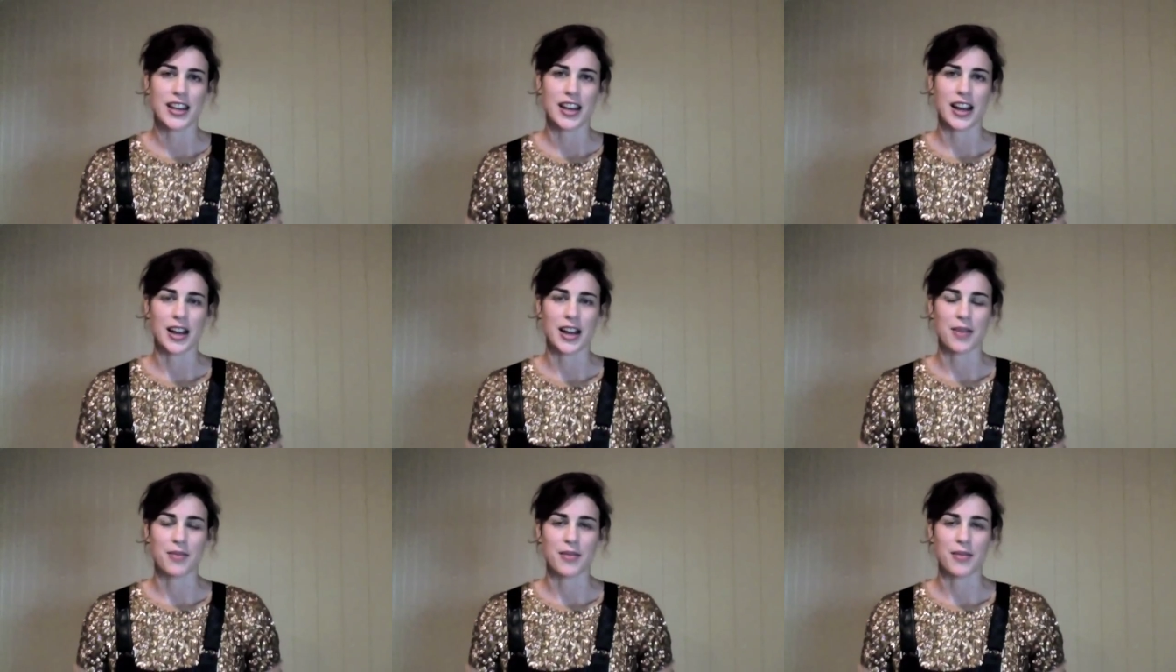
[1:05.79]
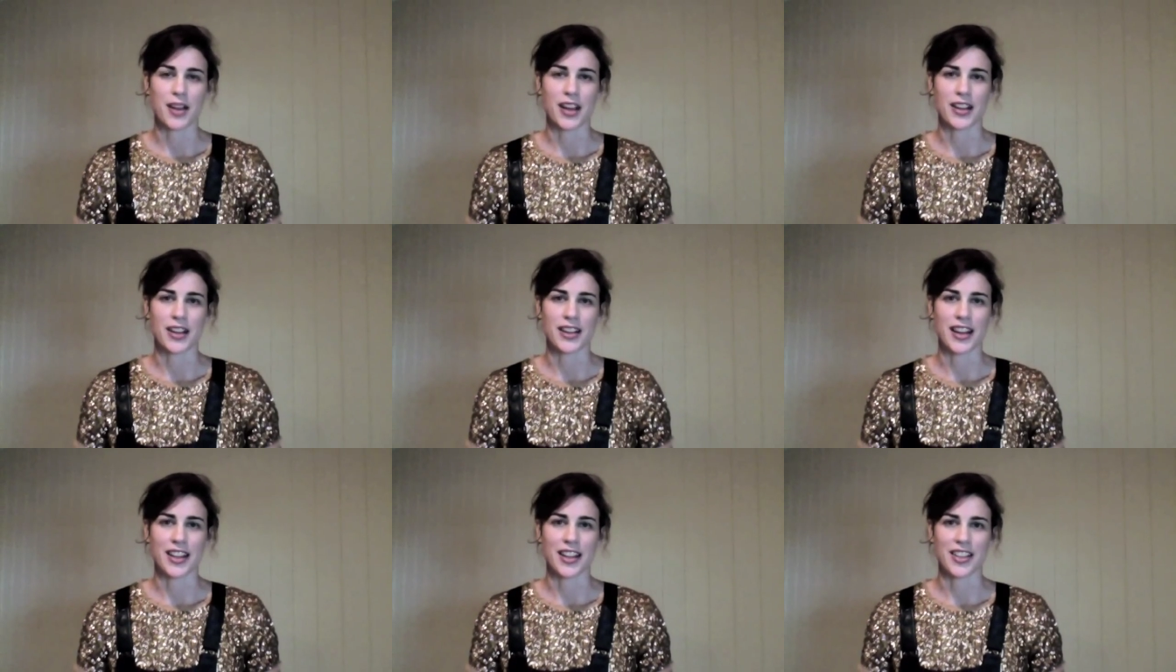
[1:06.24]
Um,
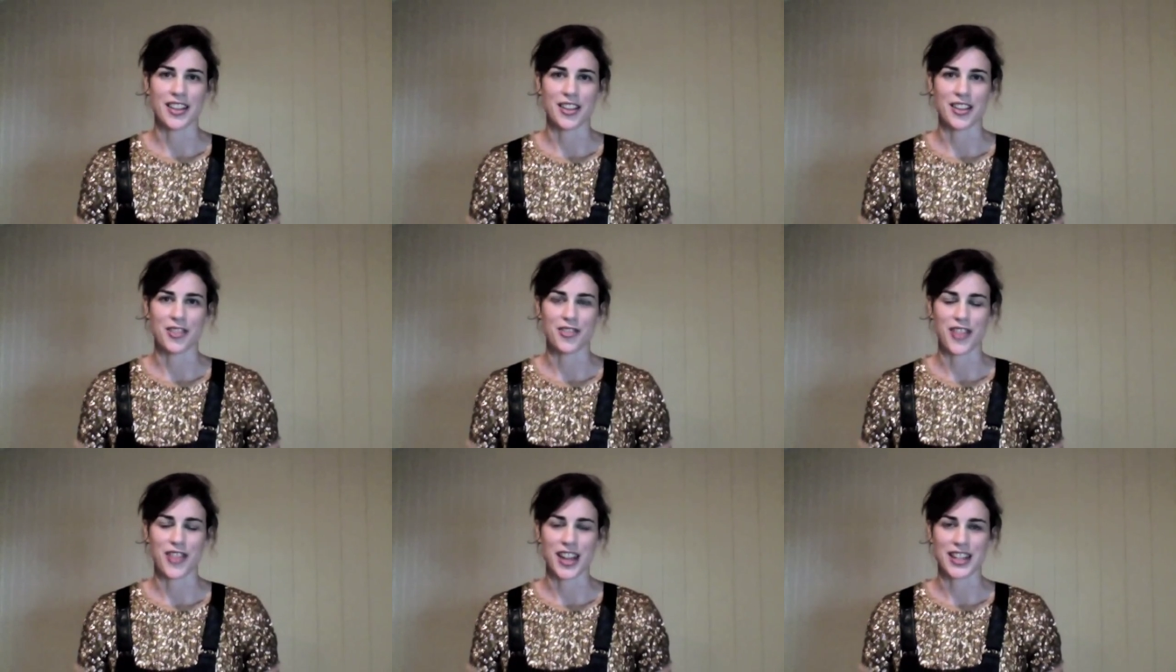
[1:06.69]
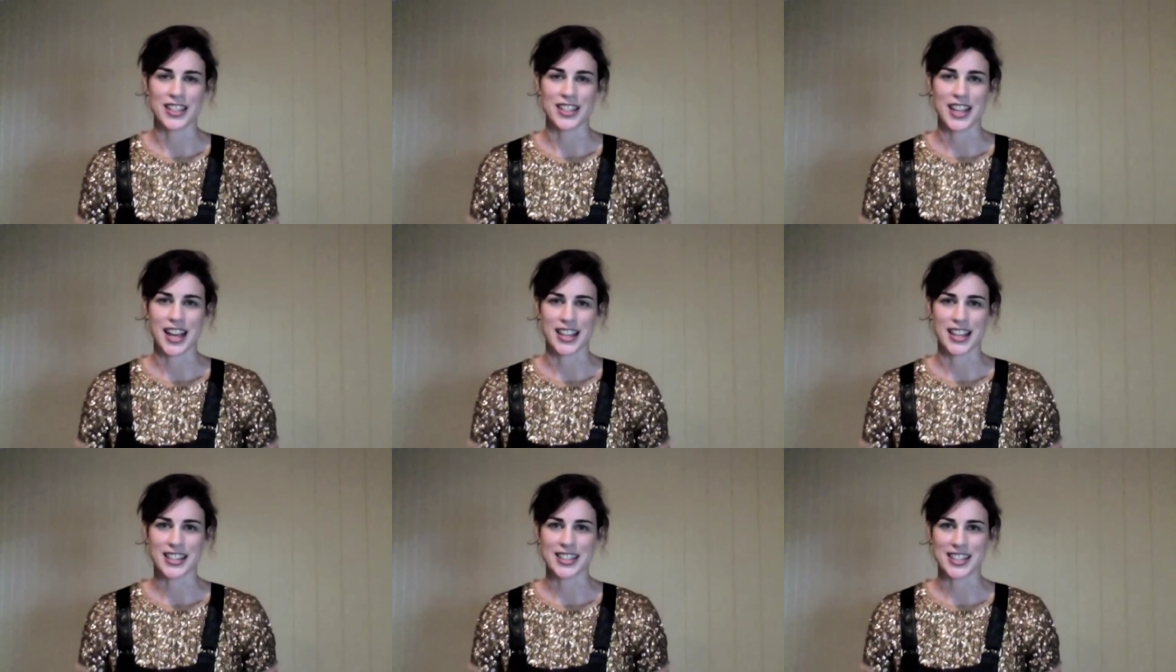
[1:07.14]
another
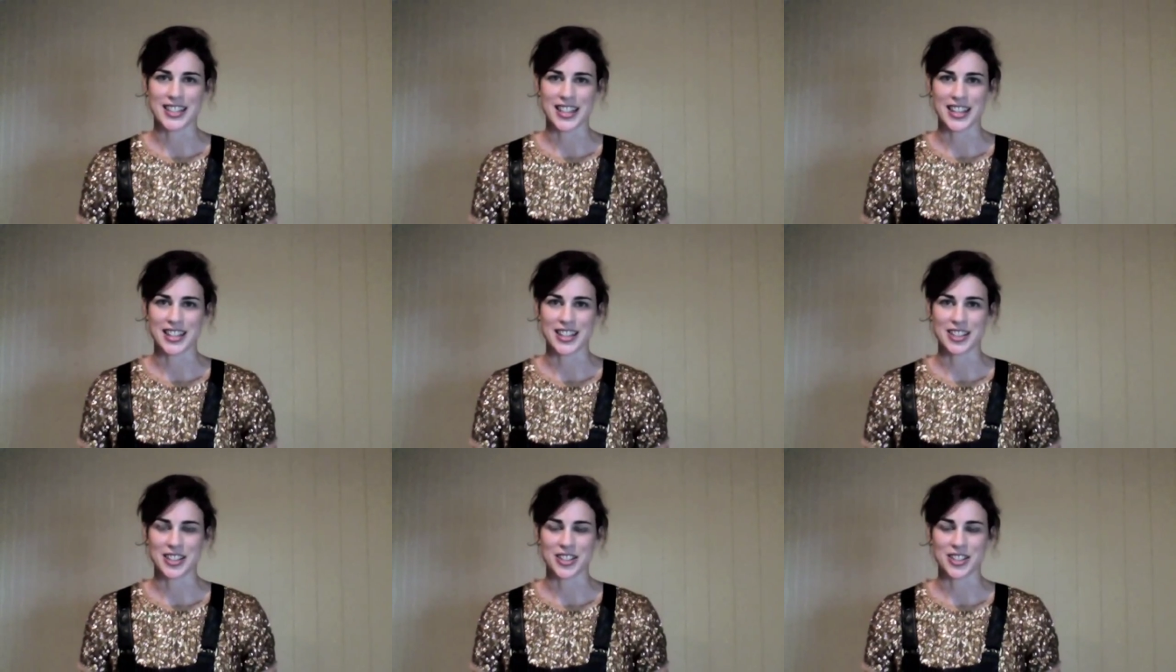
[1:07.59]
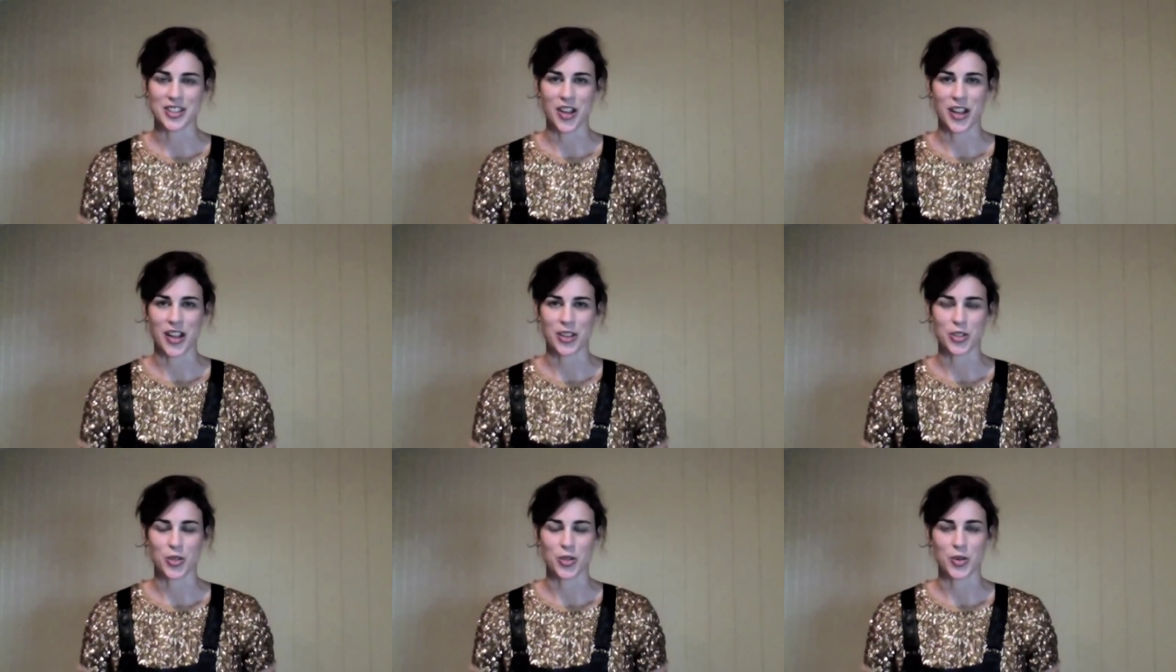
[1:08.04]
fantastic
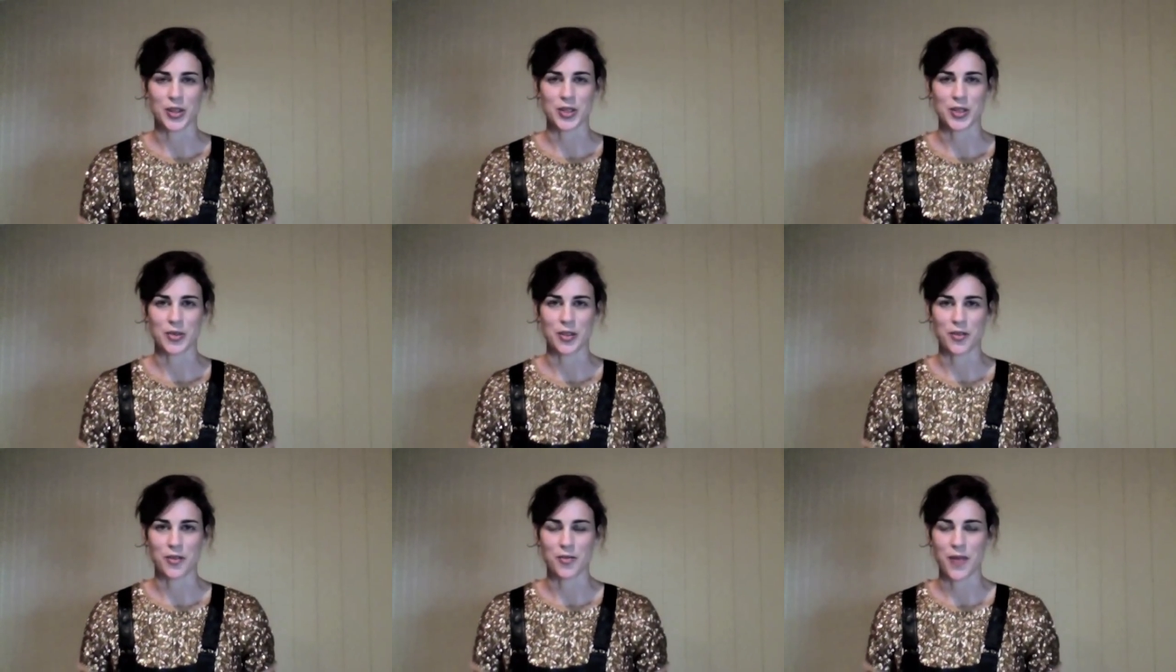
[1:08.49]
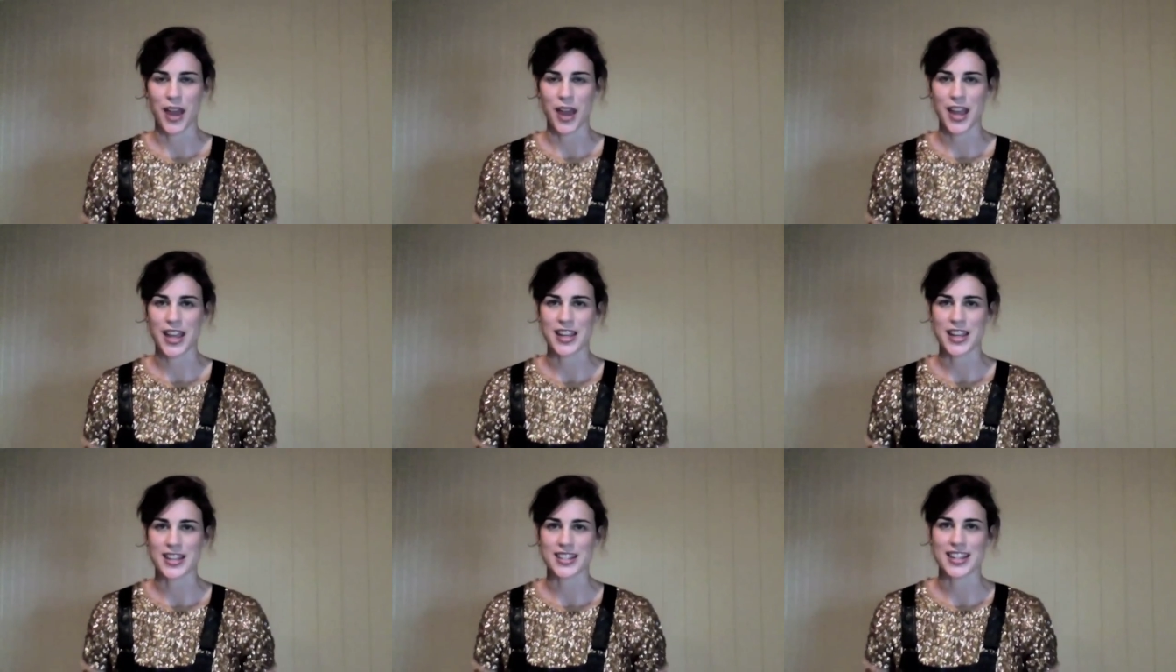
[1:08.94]
design choice we've
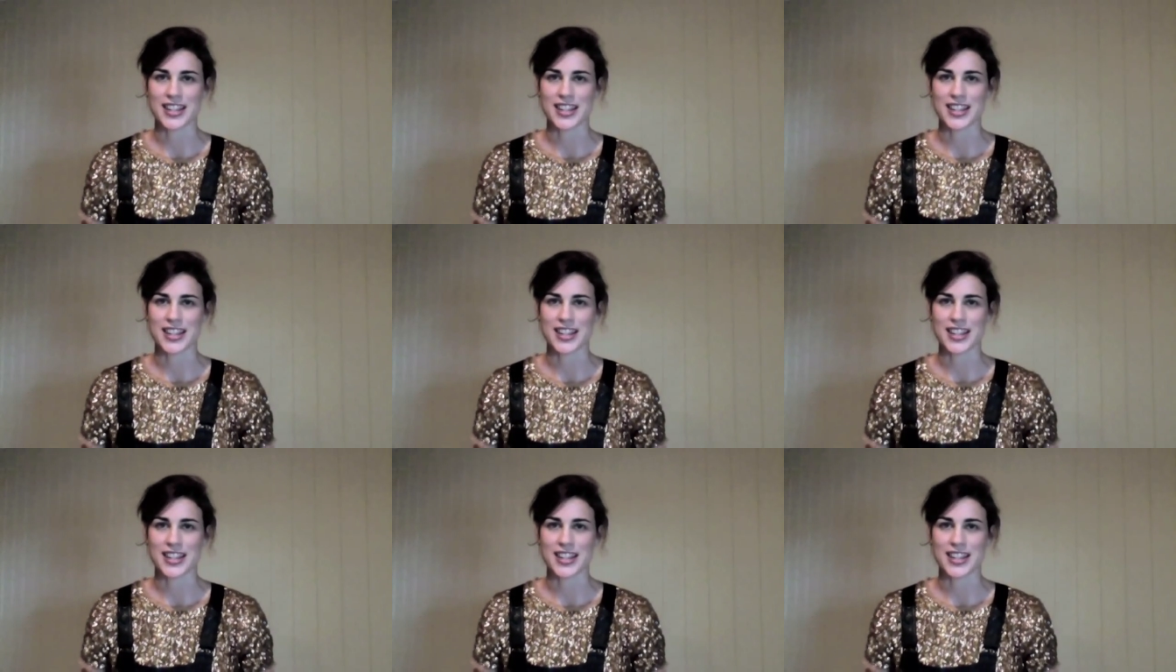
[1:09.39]
made